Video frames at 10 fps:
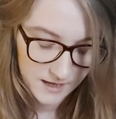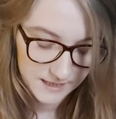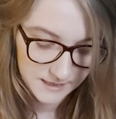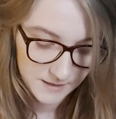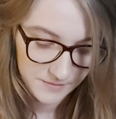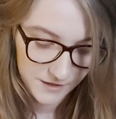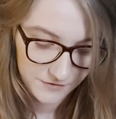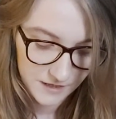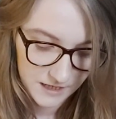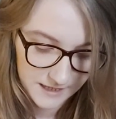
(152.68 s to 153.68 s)
It's something of
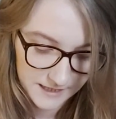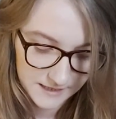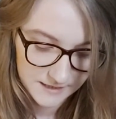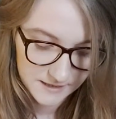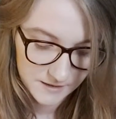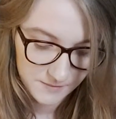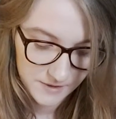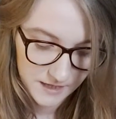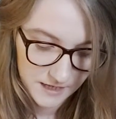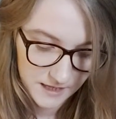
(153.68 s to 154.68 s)
the light. It's
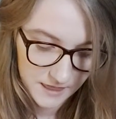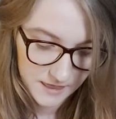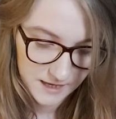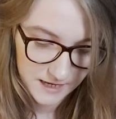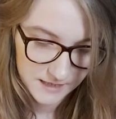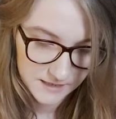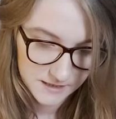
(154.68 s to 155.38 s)
something that